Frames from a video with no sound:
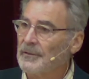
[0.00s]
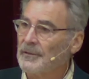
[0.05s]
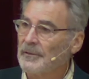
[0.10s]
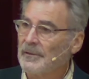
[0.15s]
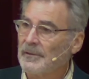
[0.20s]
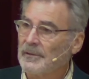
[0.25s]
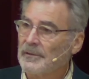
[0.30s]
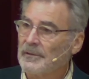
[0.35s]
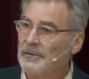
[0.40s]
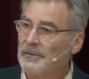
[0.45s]

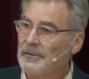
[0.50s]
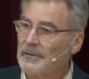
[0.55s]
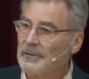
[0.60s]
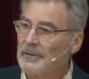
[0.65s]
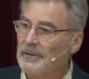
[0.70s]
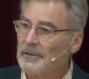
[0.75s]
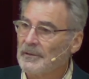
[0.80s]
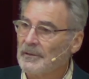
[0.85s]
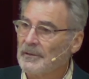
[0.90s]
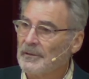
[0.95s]

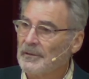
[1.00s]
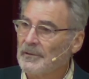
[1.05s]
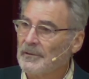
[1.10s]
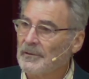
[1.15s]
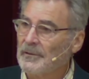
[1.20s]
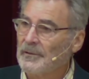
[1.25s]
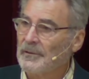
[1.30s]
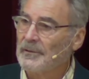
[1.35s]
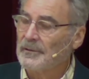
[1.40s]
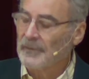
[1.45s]

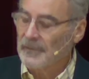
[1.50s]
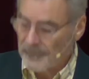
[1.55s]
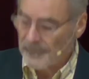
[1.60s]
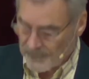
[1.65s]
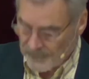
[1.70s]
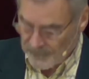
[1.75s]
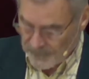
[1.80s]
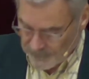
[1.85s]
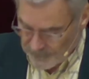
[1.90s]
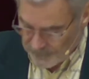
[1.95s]

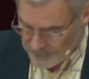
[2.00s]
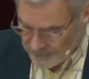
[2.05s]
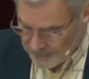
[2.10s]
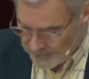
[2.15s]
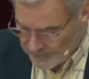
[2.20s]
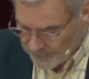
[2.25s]
Nothing is said.